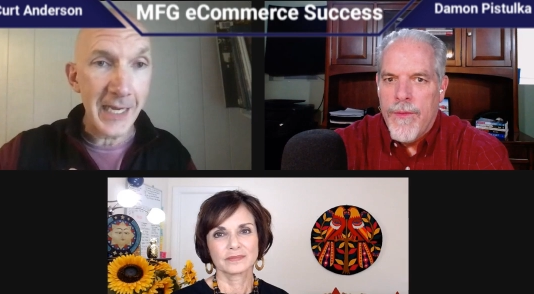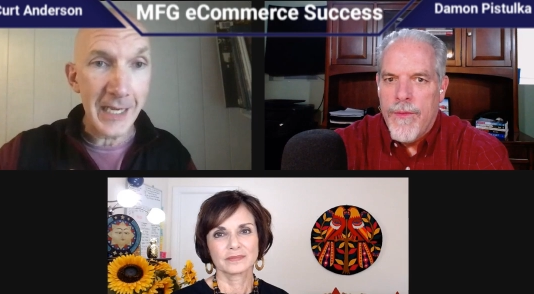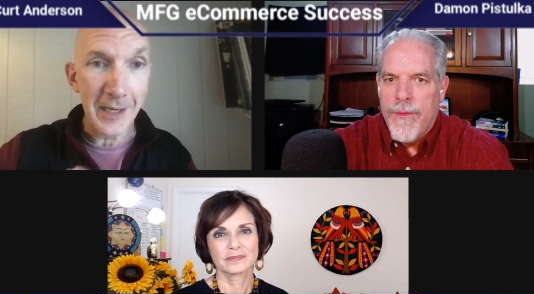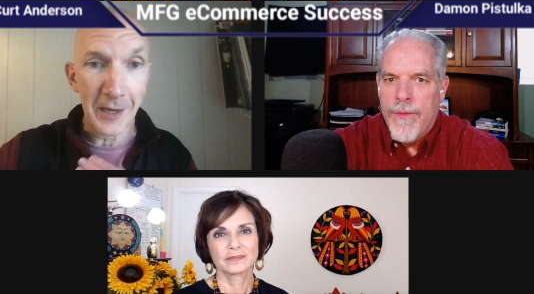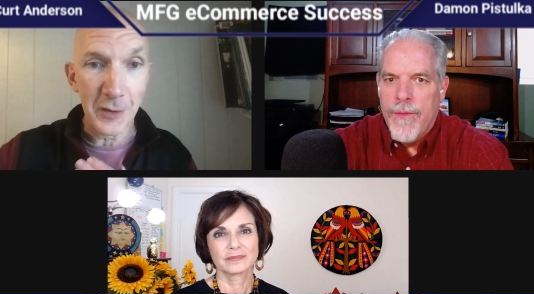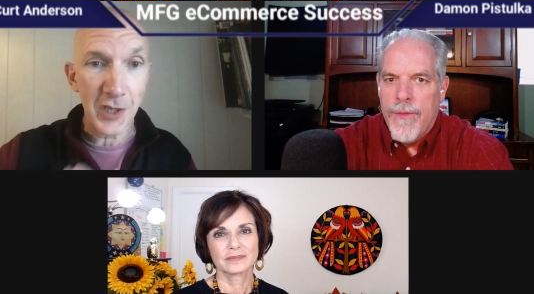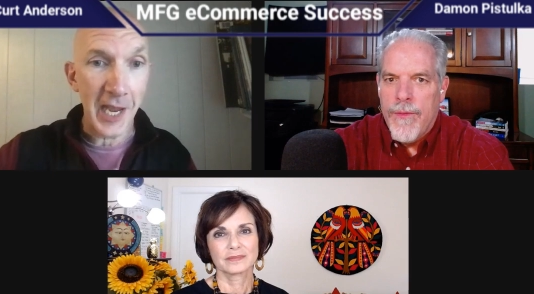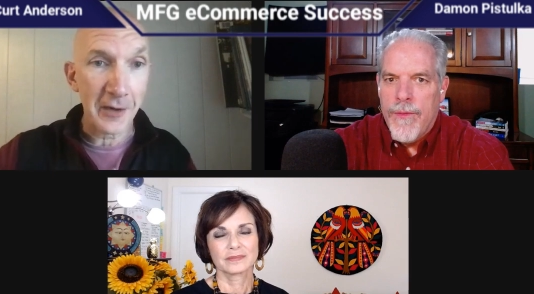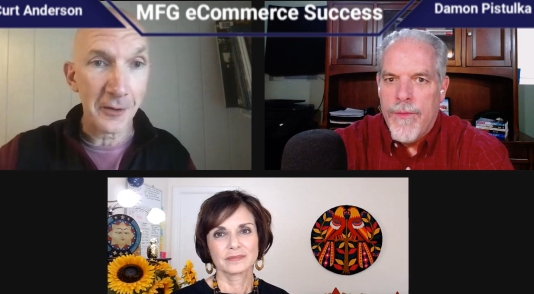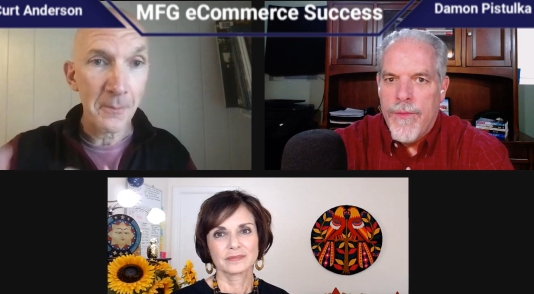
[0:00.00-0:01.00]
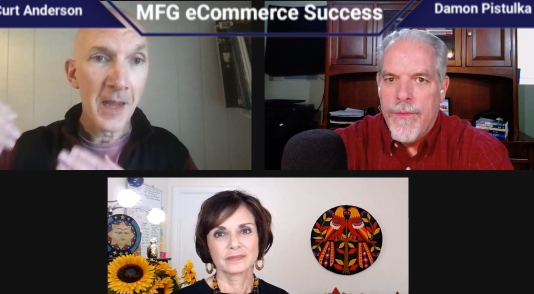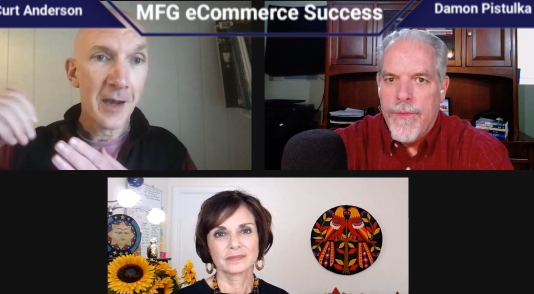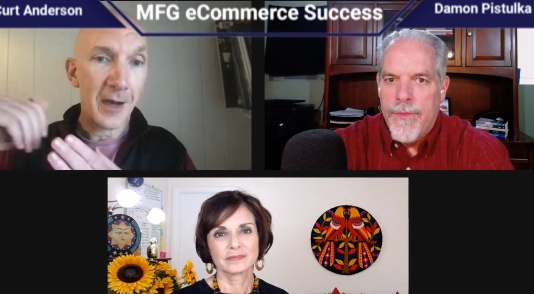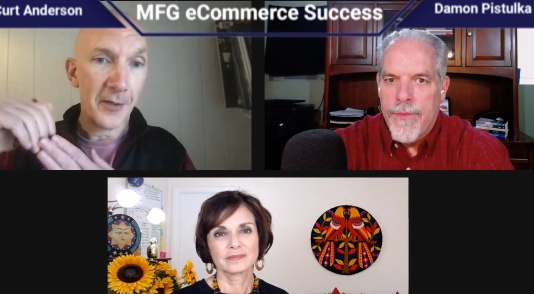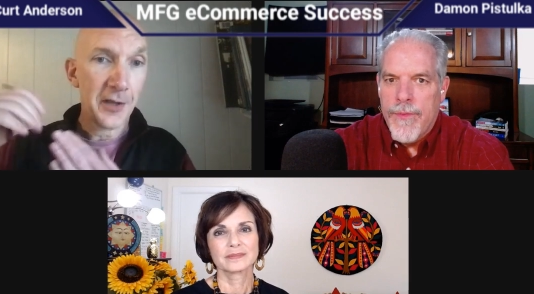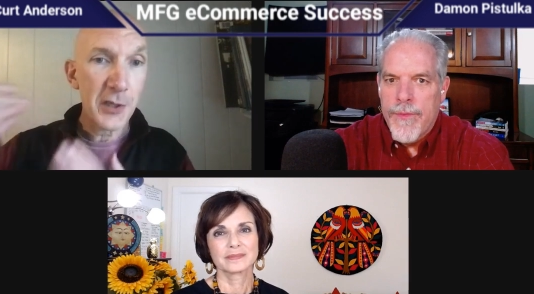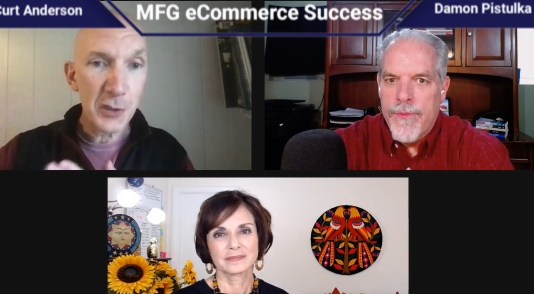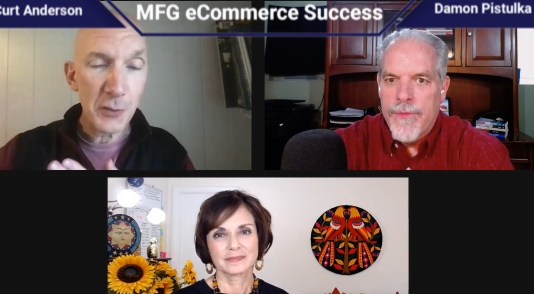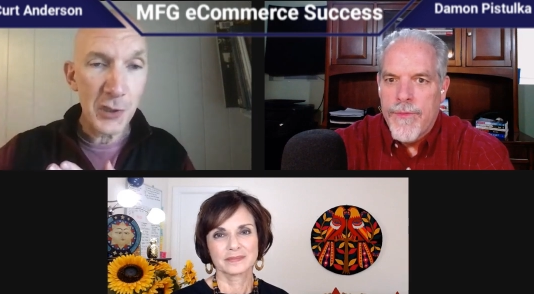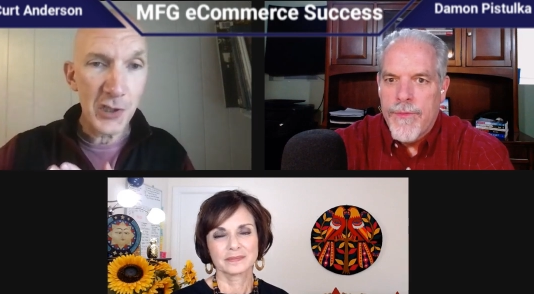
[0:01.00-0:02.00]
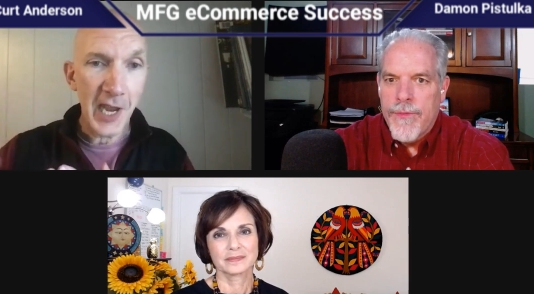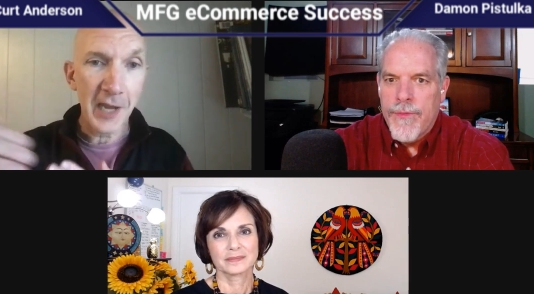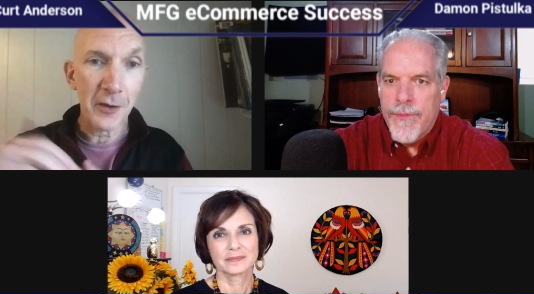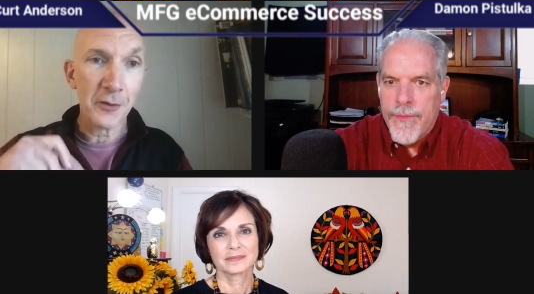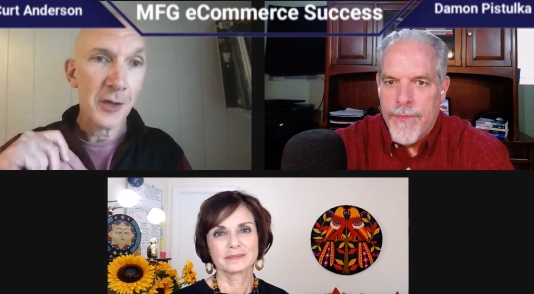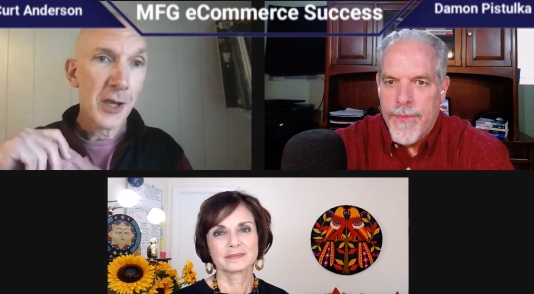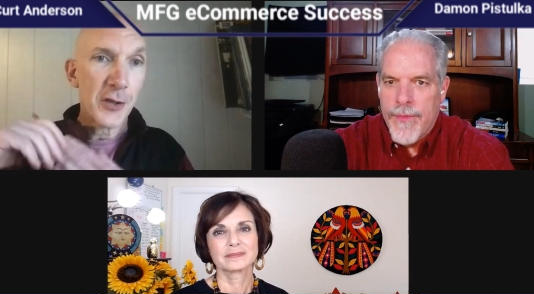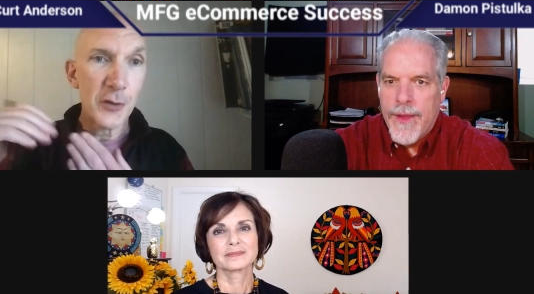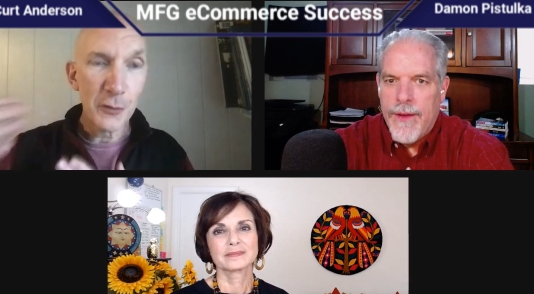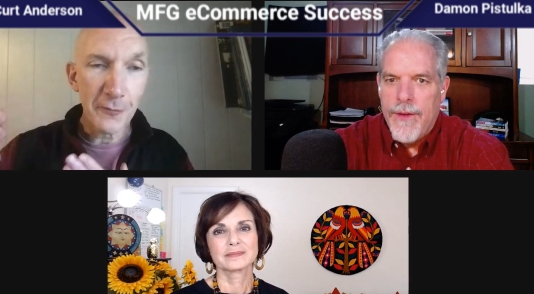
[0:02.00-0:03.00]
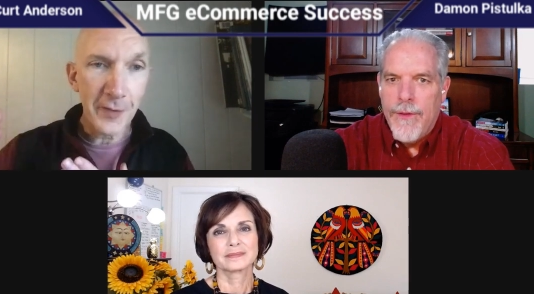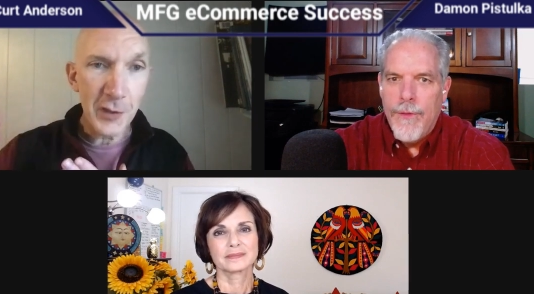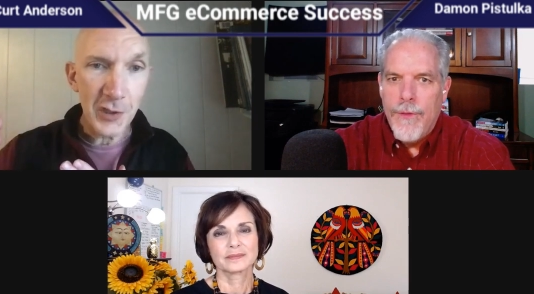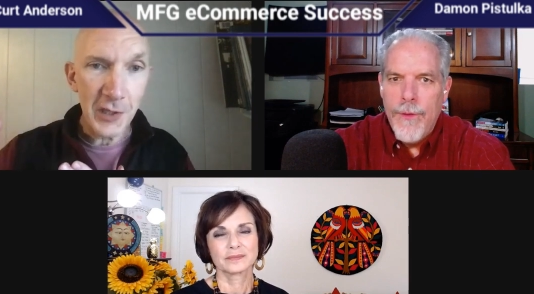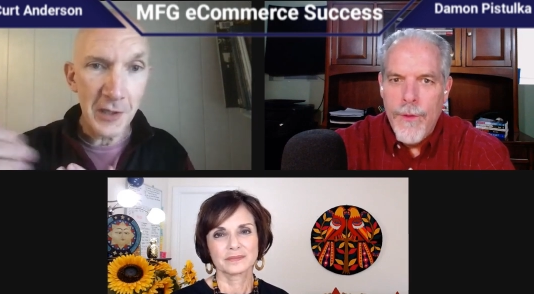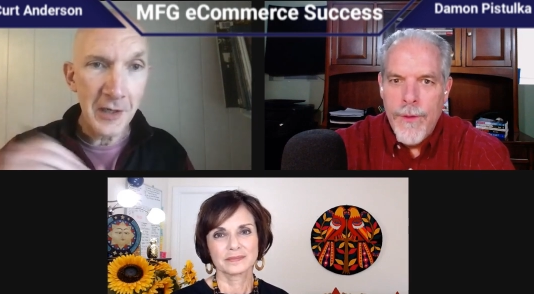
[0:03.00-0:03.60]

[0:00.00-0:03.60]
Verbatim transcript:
Speaker 1: E uh, channel, uh, the History Channel, Univision.